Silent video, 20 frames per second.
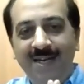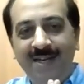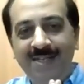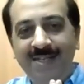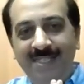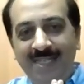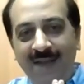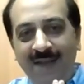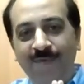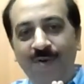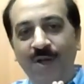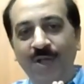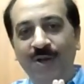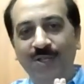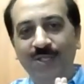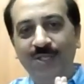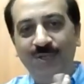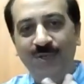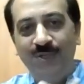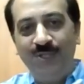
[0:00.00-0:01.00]
stuff going
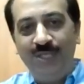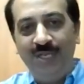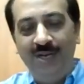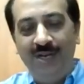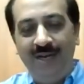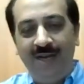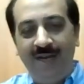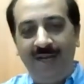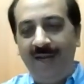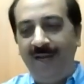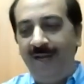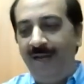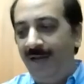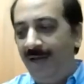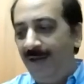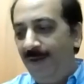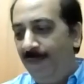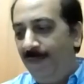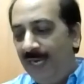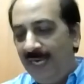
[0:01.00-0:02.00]
on
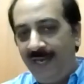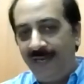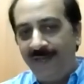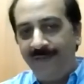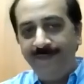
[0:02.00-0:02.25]
social media.